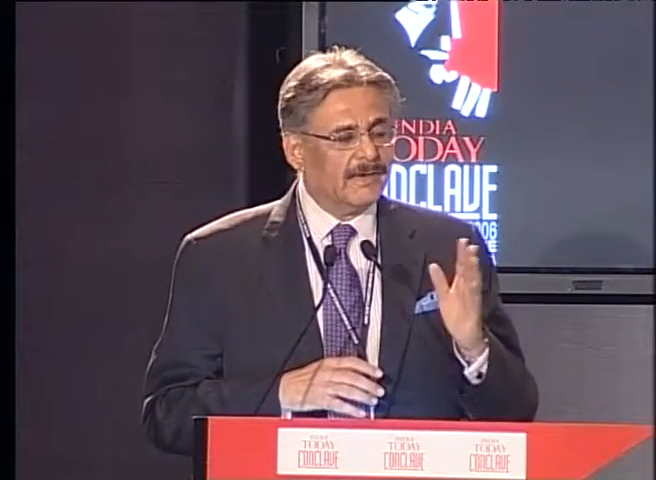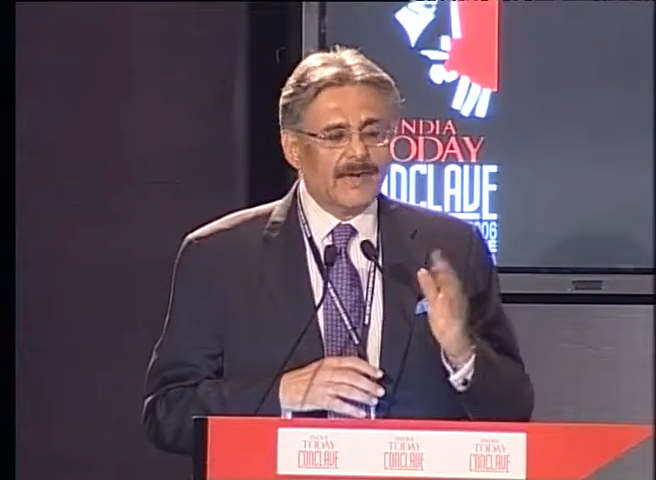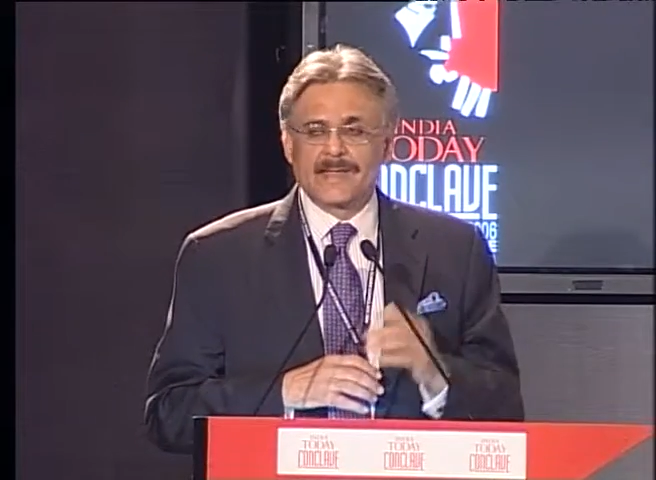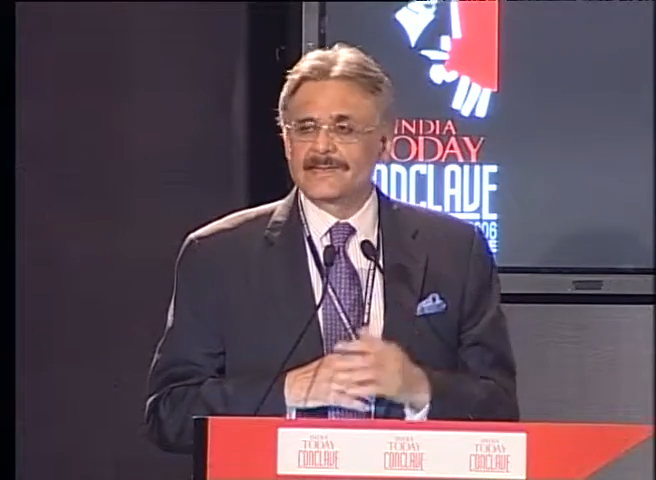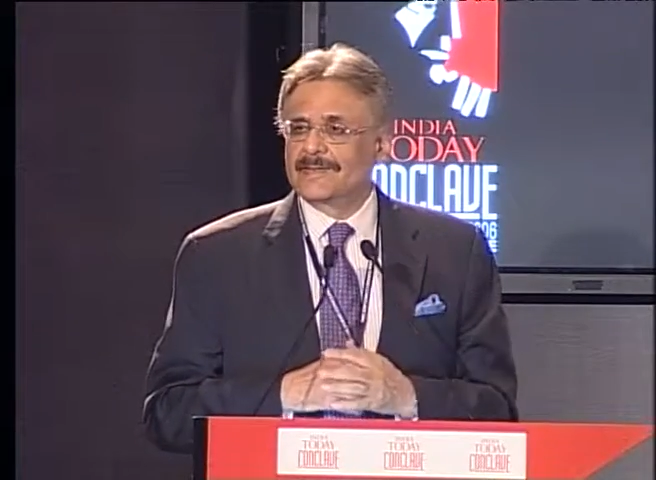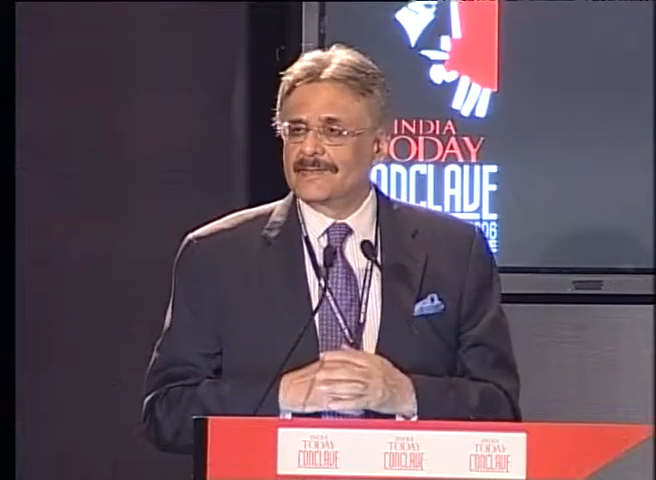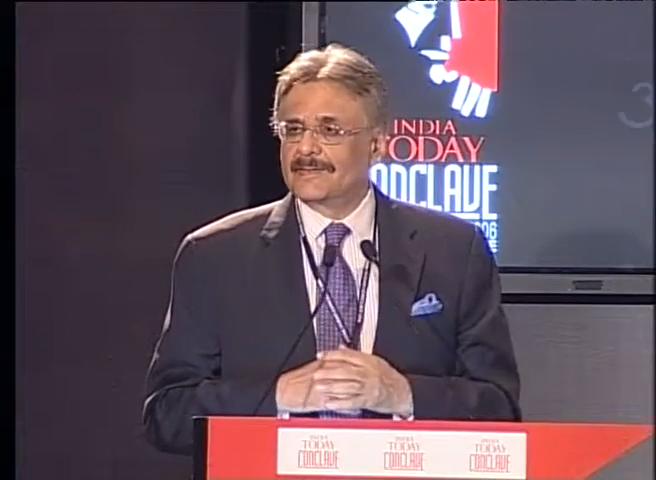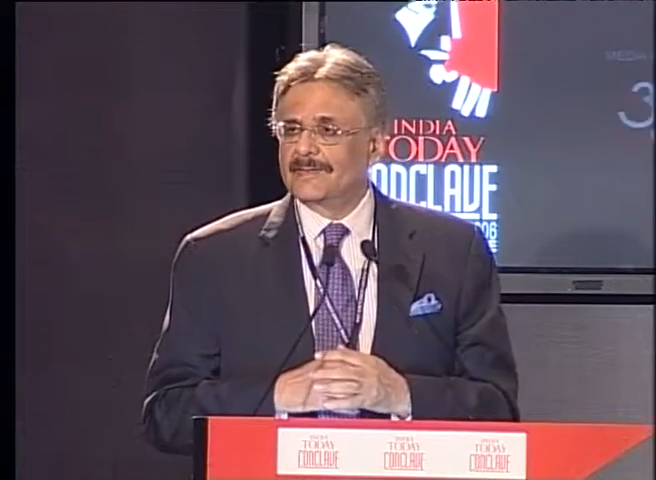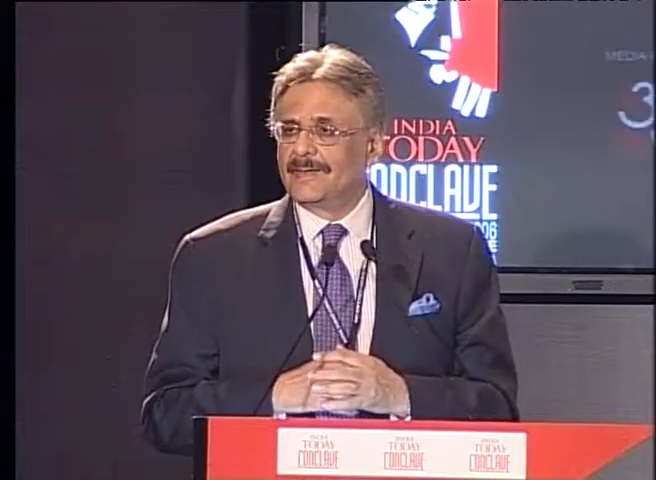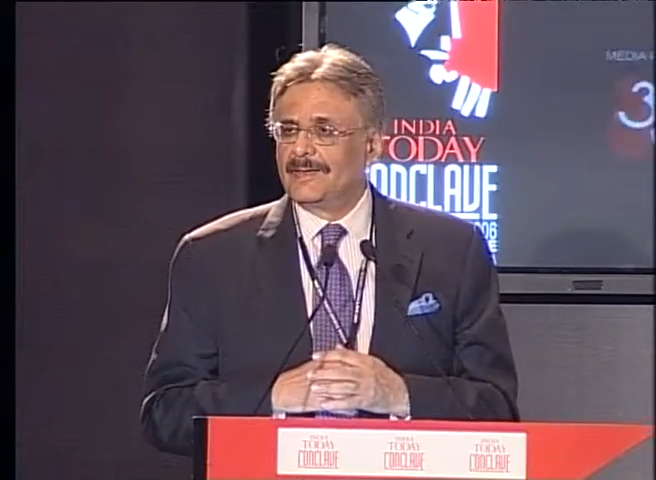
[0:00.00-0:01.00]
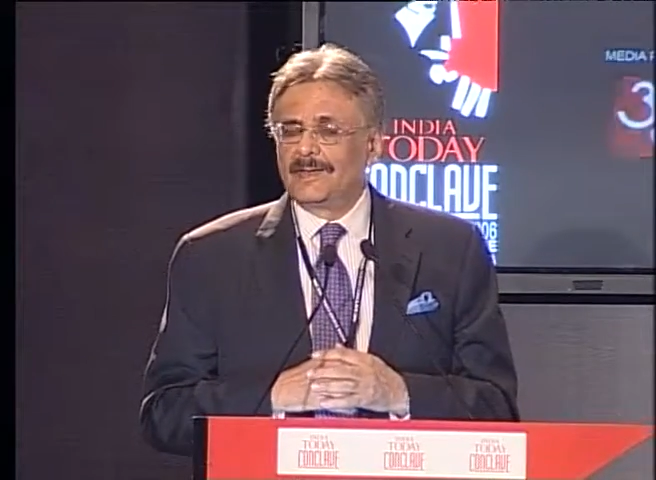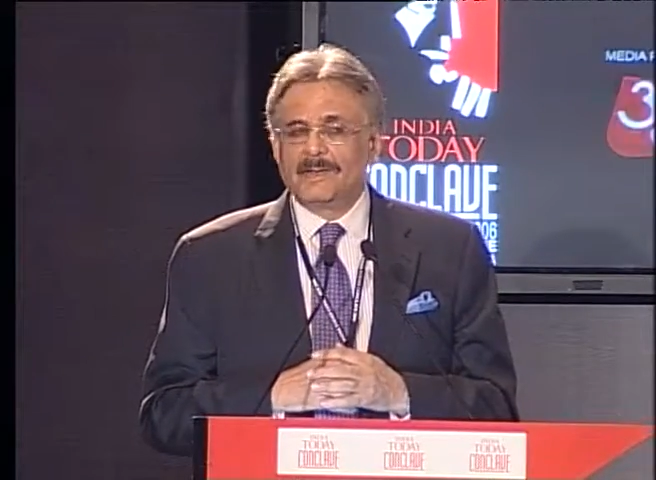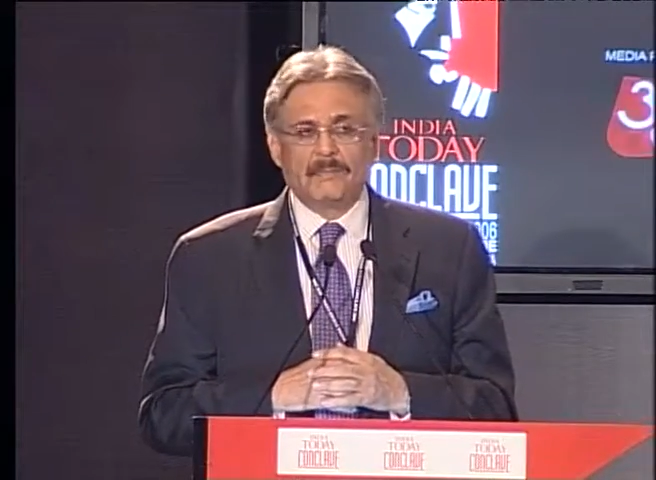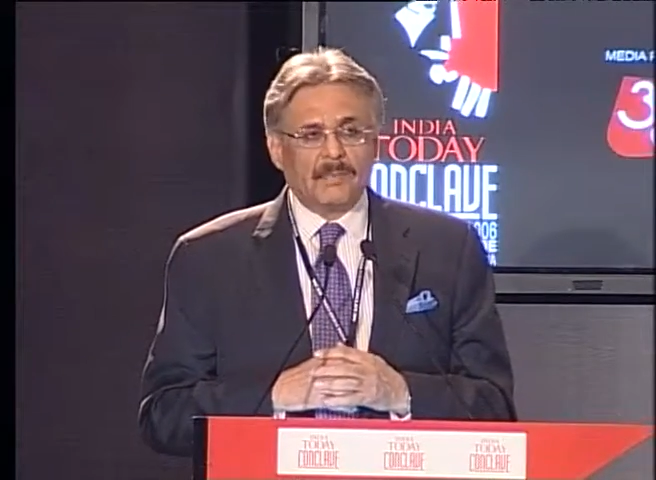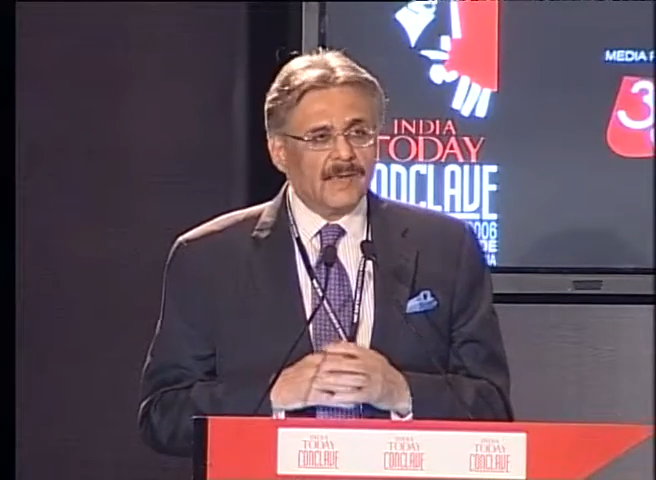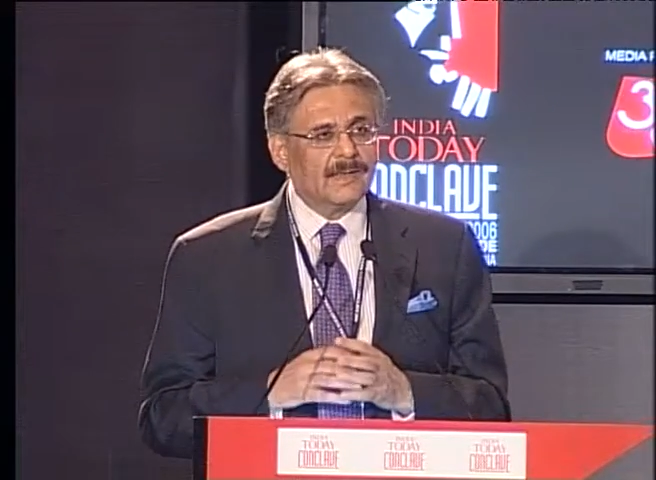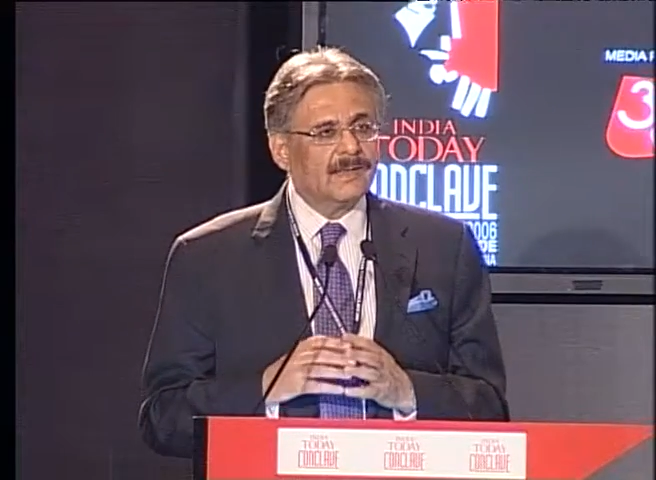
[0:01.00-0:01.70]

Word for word: on assets, but